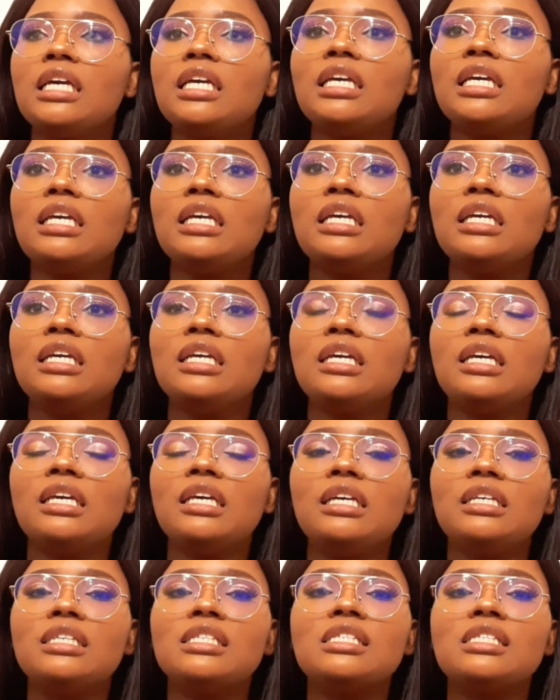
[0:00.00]
he
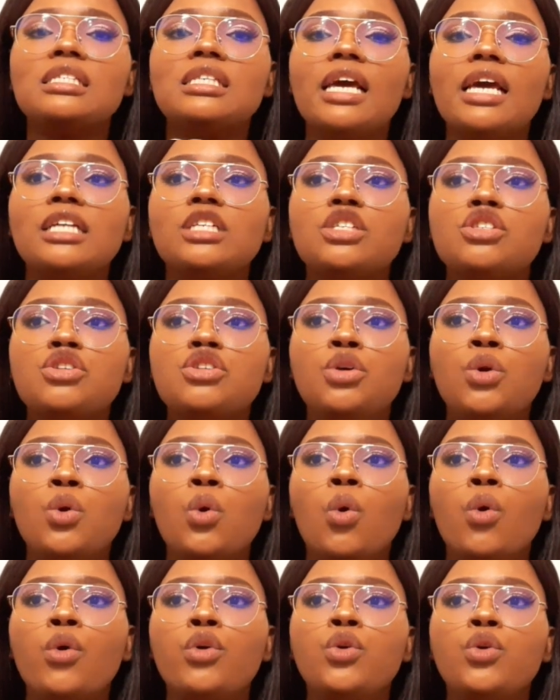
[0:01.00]
he set
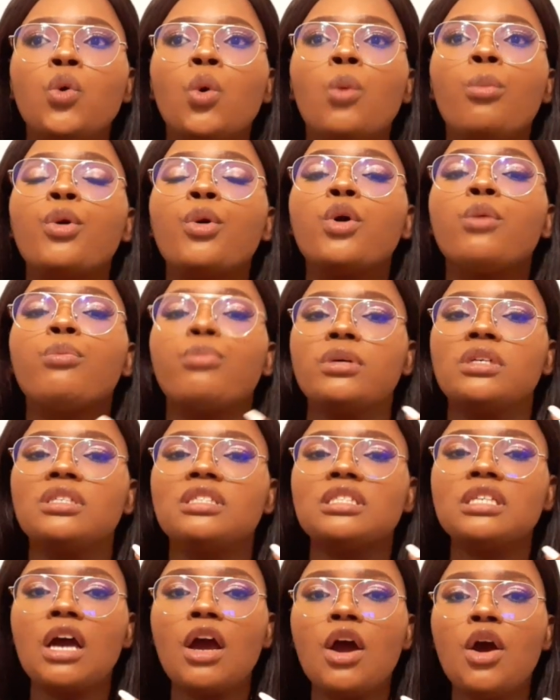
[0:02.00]
your your
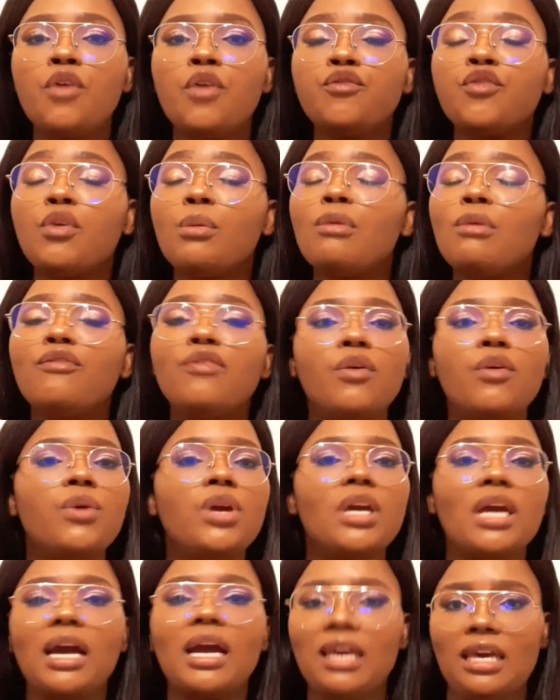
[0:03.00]
purpose from a very
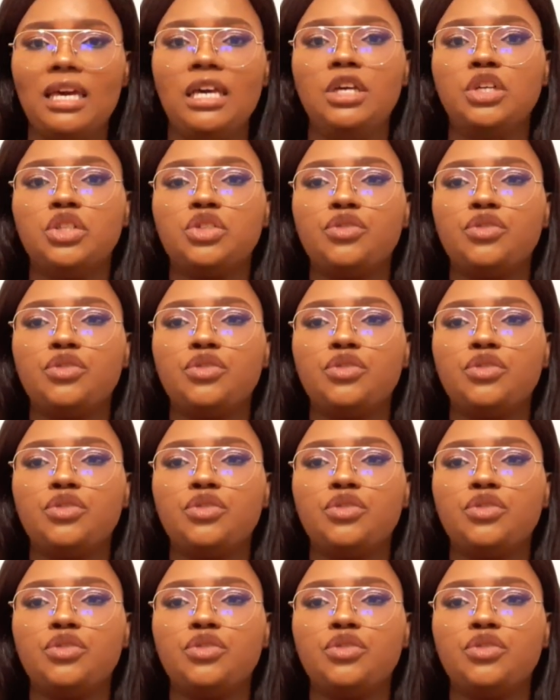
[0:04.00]
young age,